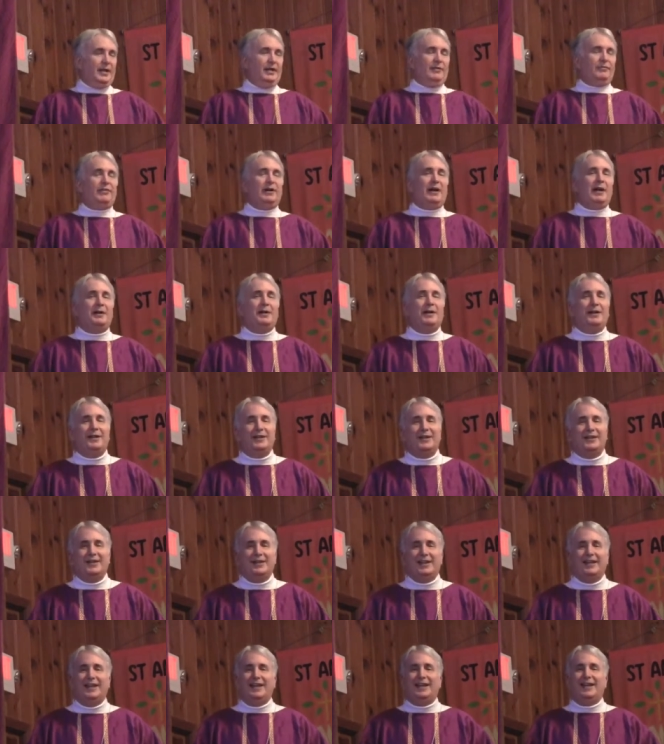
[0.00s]
If I,
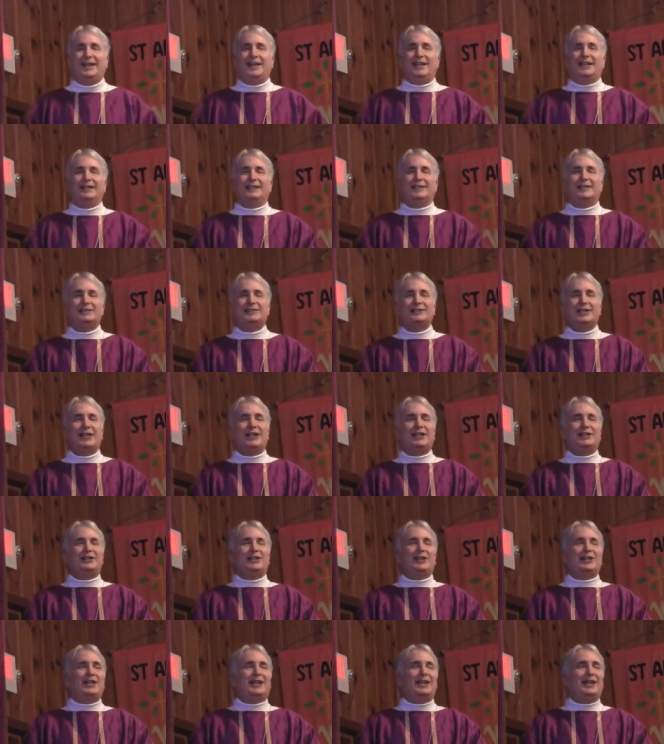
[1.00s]

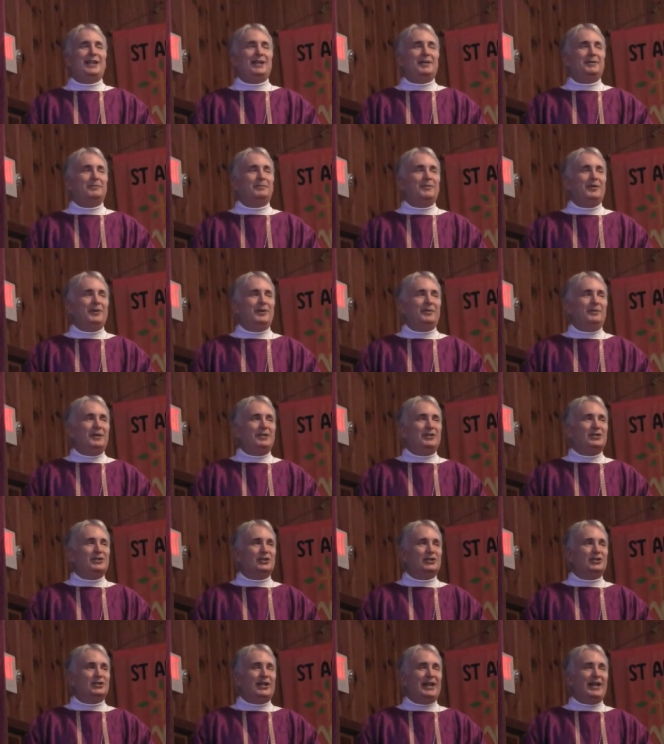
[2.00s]
listening to the hymn that we
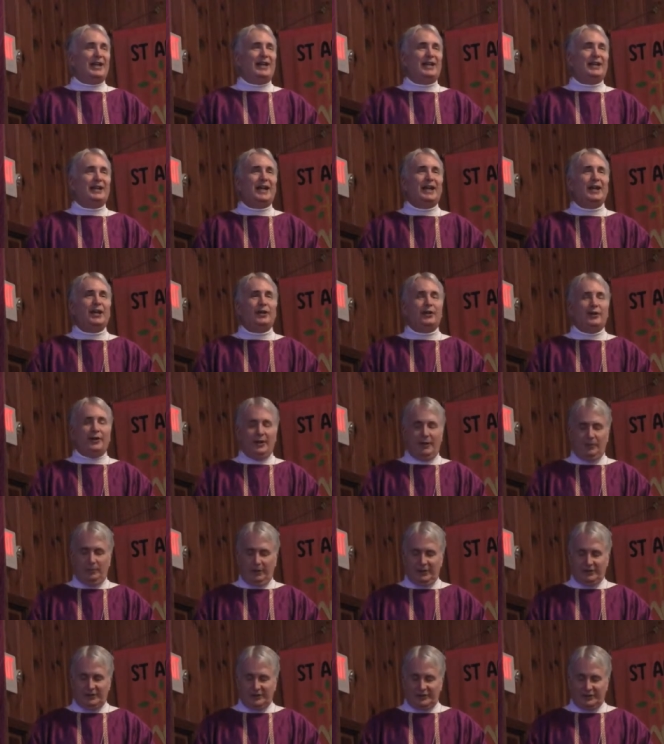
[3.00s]
just sang, Hail Thou
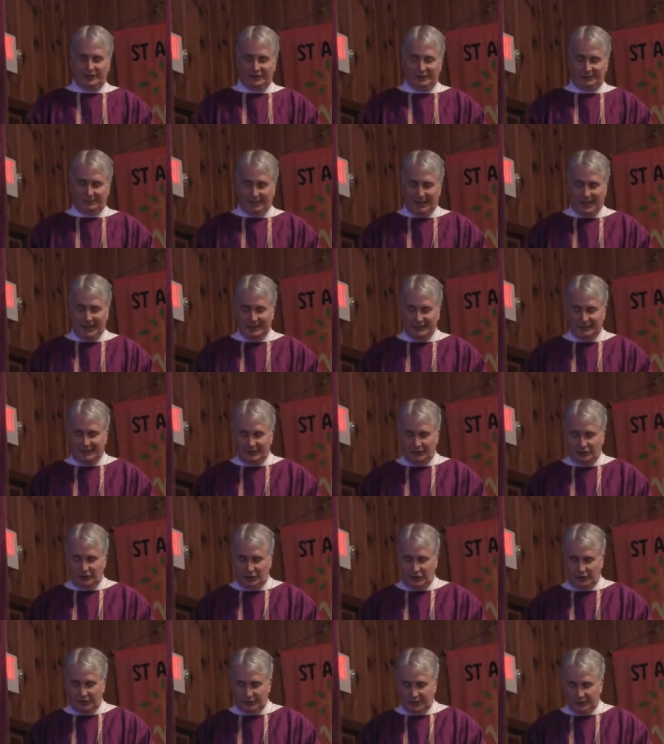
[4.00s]
Once Despised of
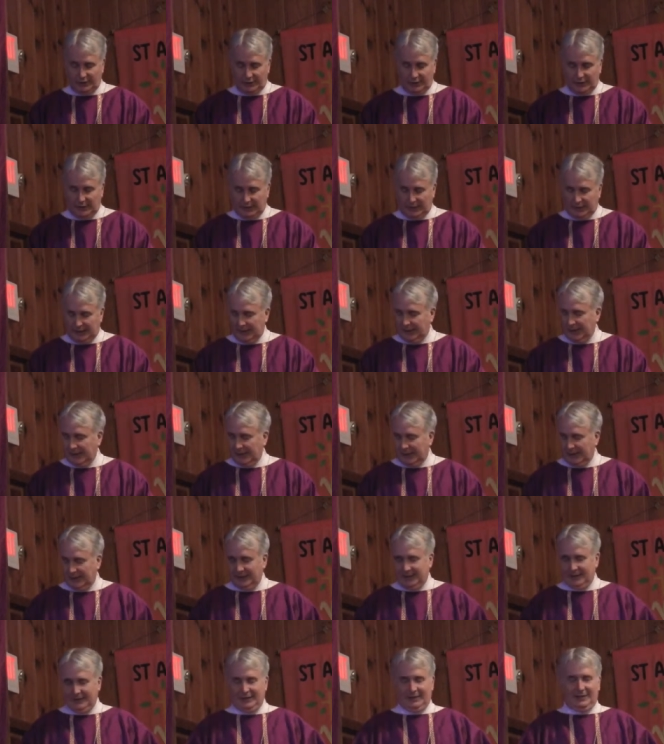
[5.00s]
Jesus,
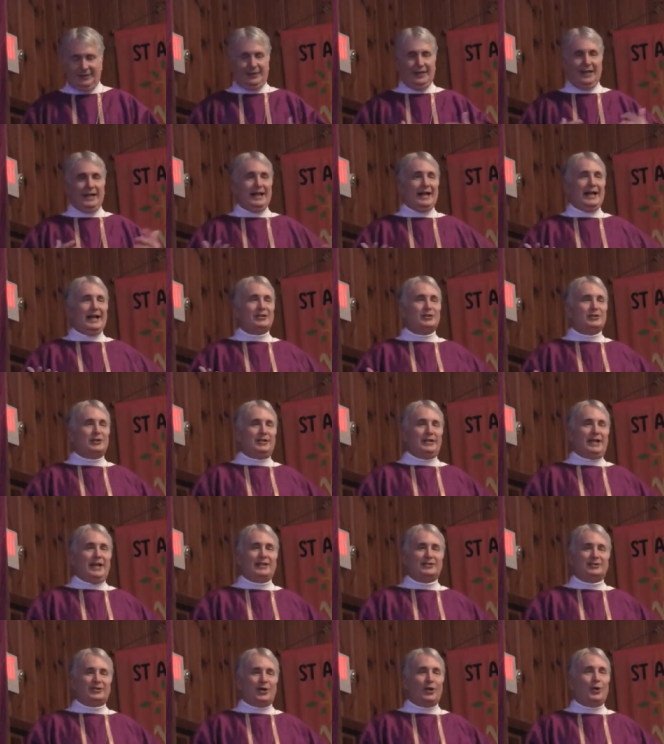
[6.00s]
that actually
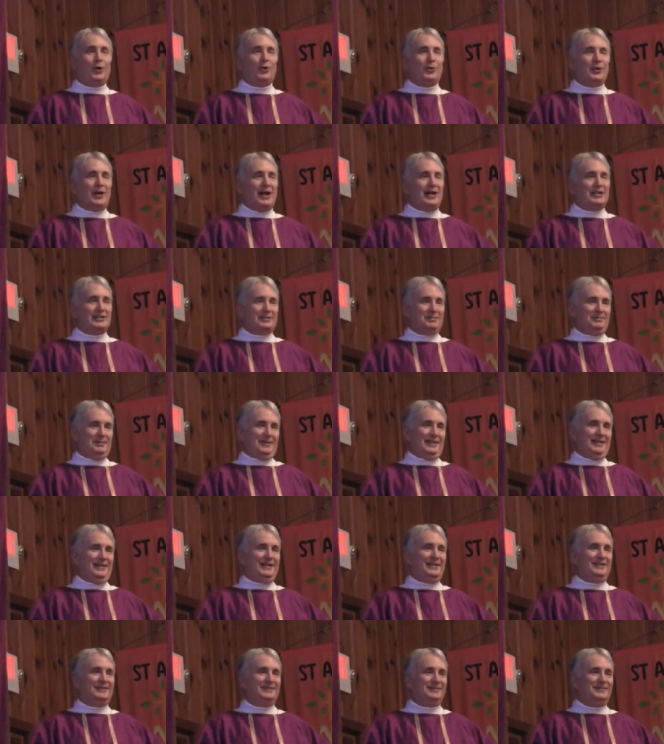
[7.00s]
has the whole gospel
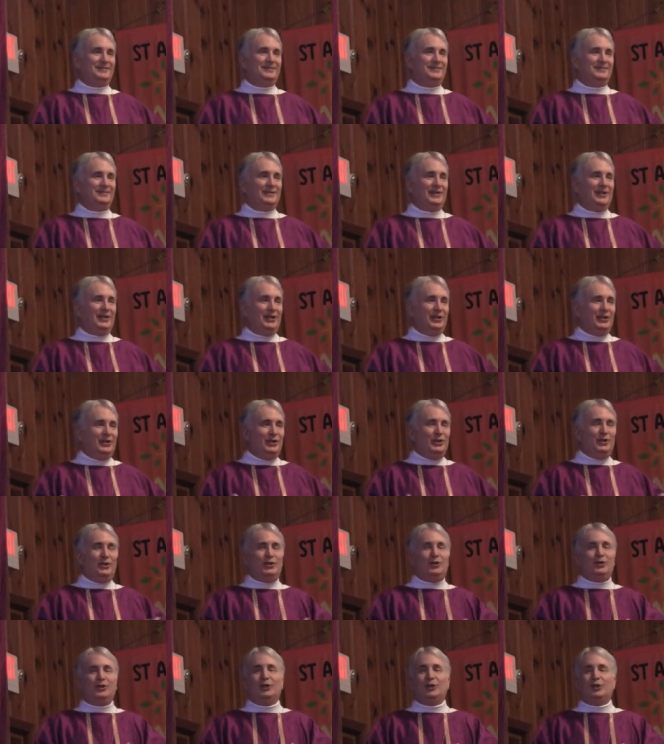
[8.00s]
you,
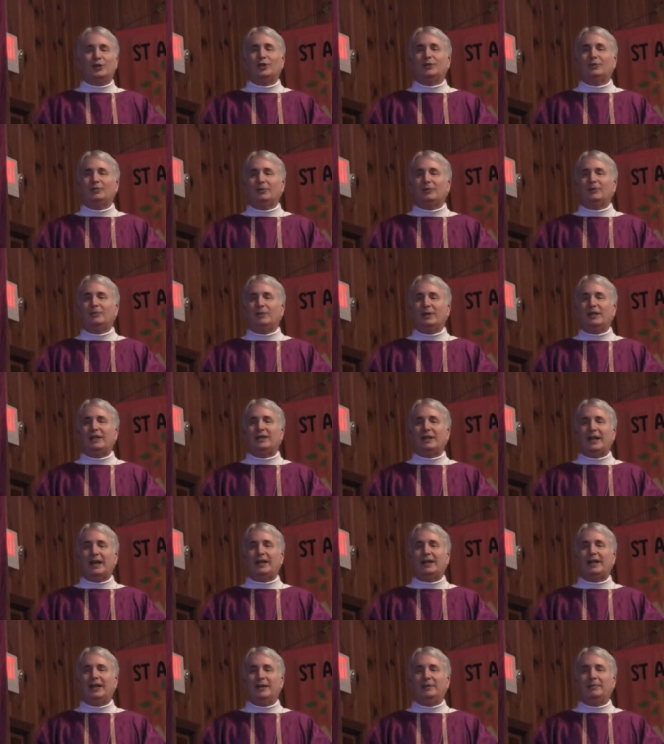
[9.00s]
you could read
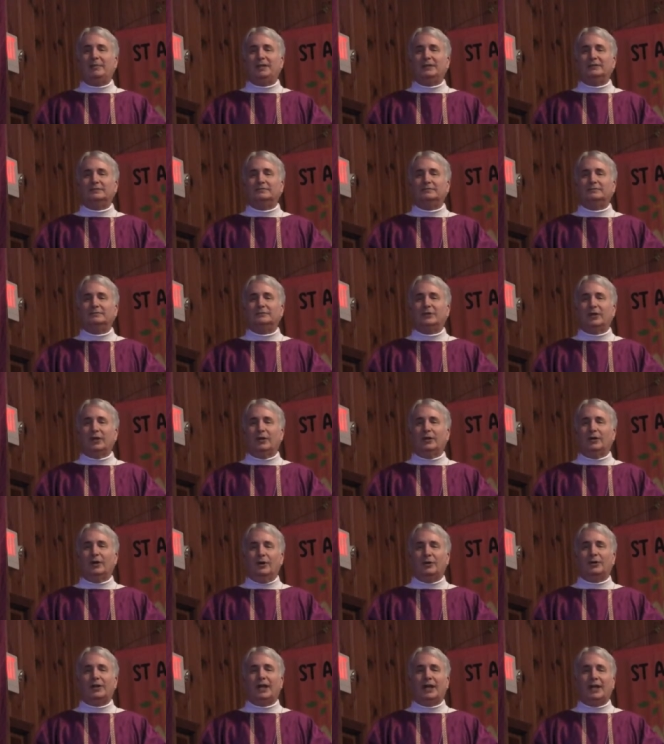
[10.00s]
that hymn and go,
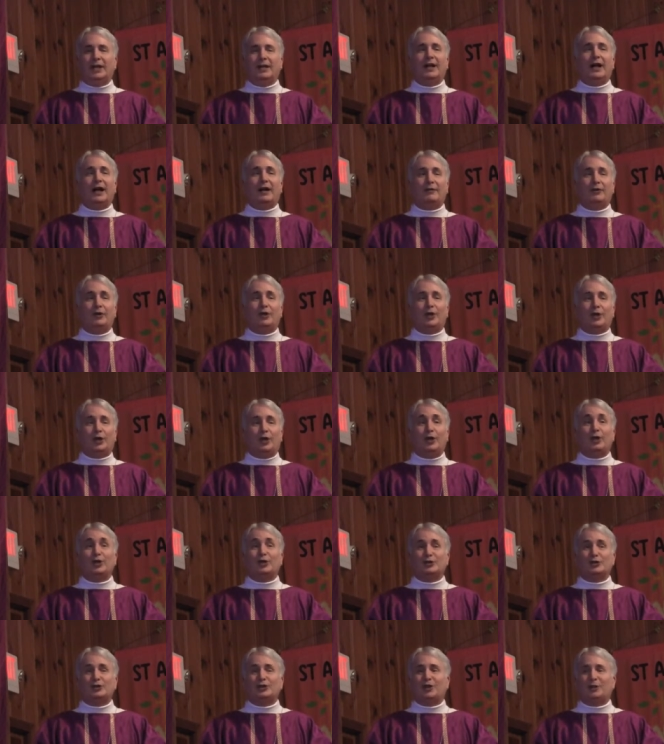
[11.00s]
okay, I've heard a
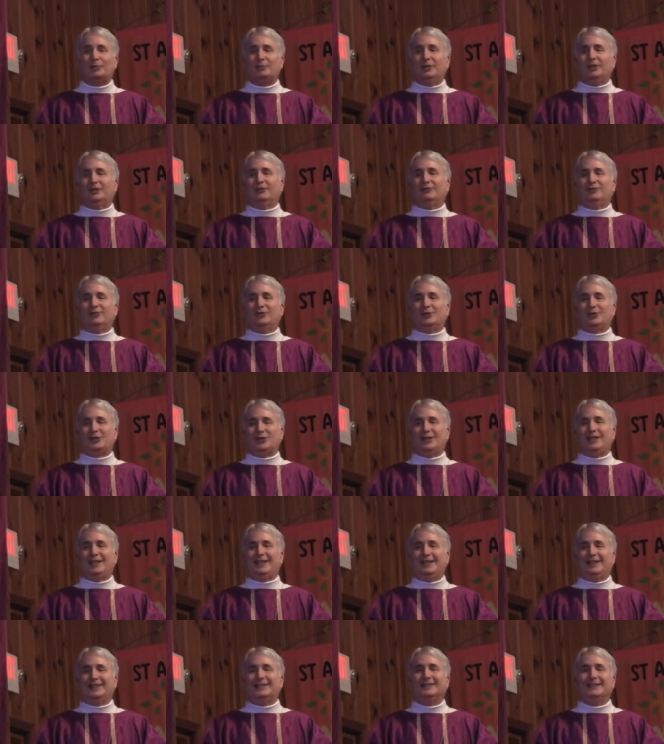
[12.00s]
good sermon for
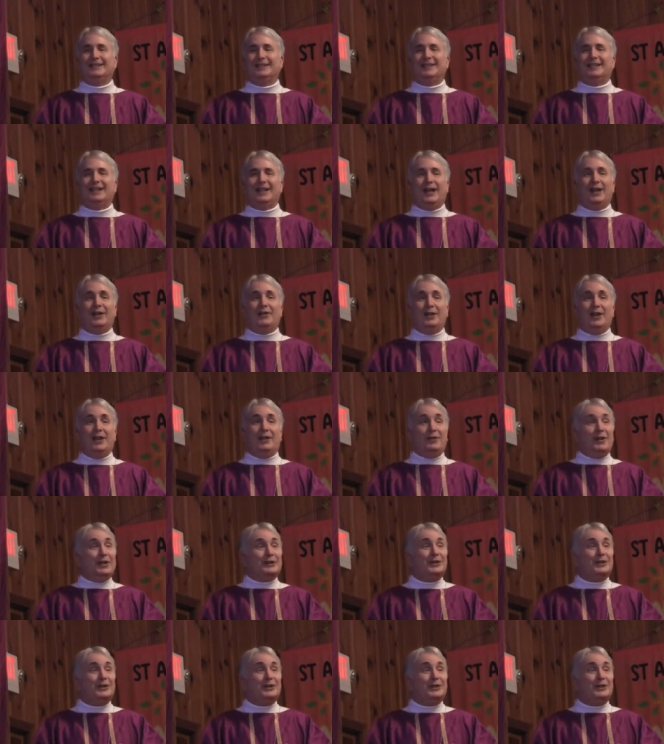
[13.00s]
today. And, and